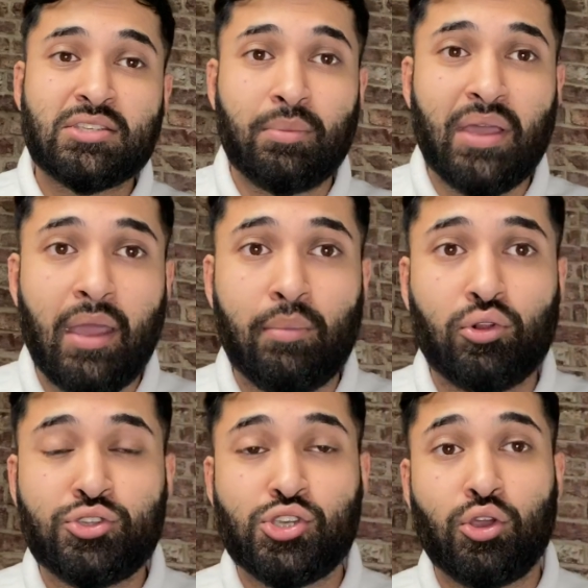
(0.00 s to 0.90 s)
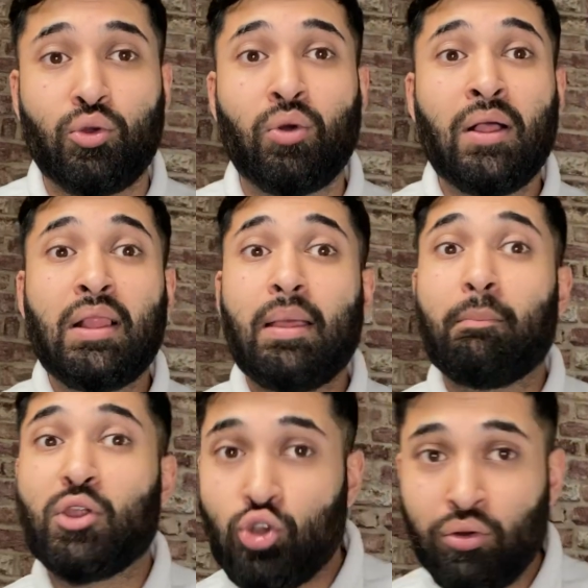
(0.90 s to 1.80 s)
to be able to
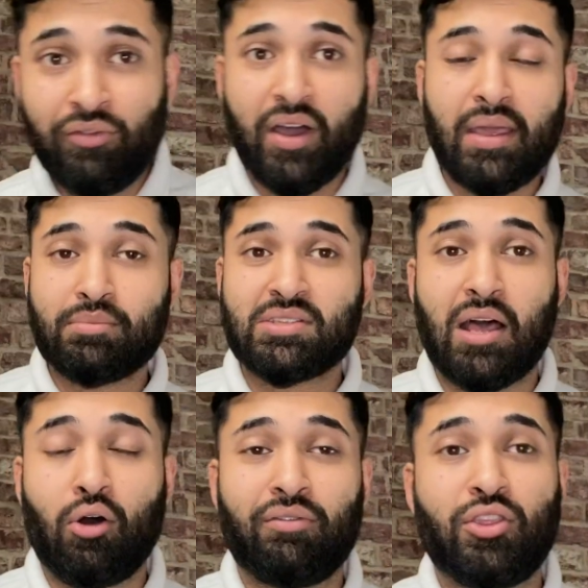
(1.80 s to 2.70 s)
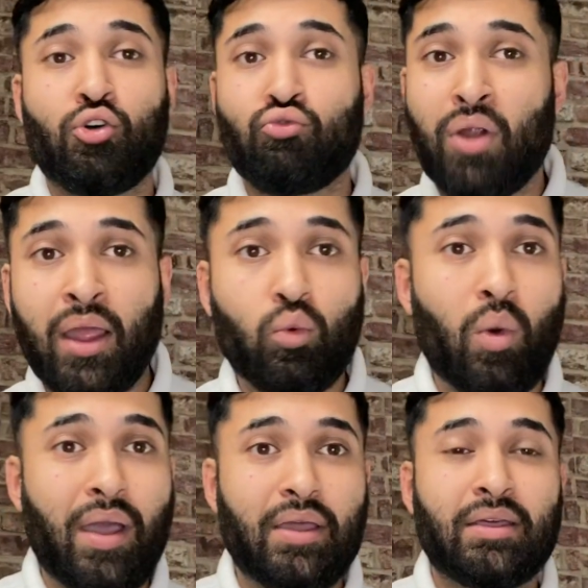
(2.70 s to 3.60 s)
manoeuvre himself in the right
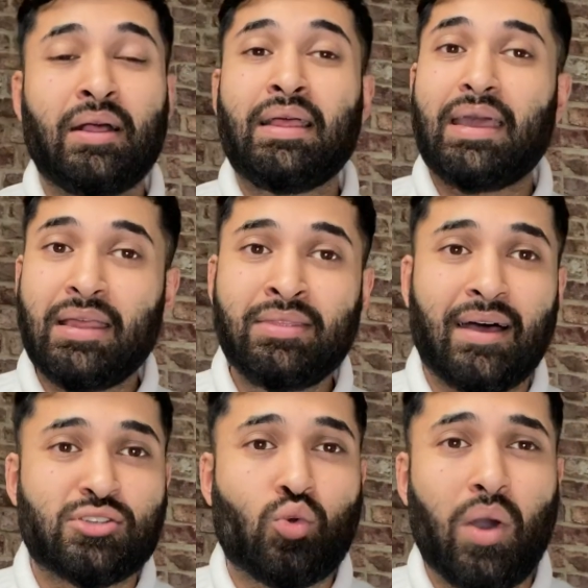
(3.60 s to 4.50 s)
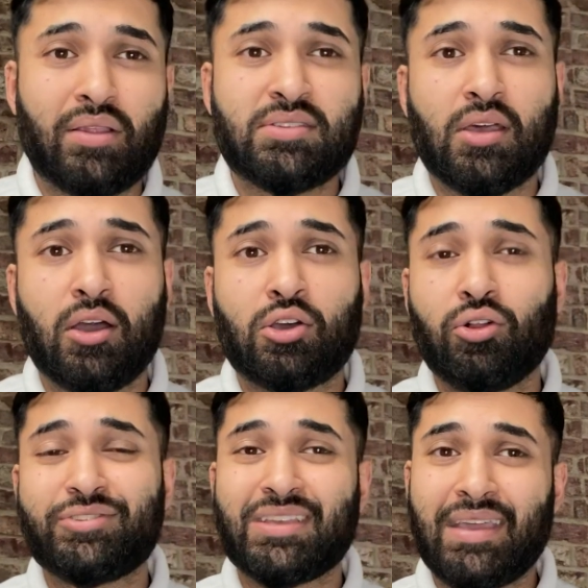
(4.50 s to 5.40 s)
way in that squared circle
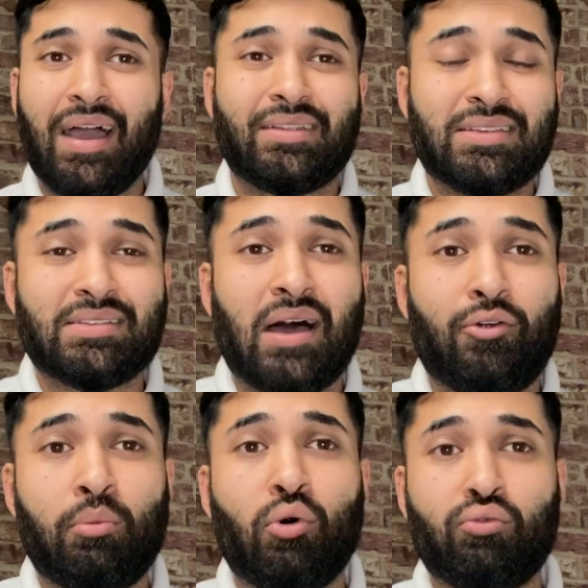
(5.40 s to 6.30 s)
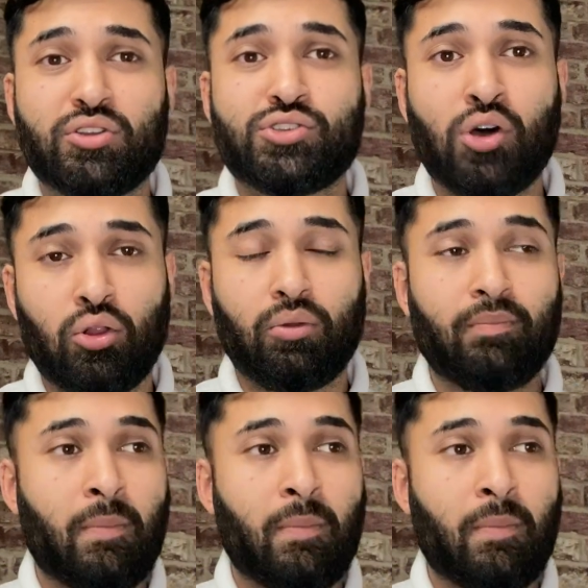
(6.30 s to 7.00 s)
to get a desirable result.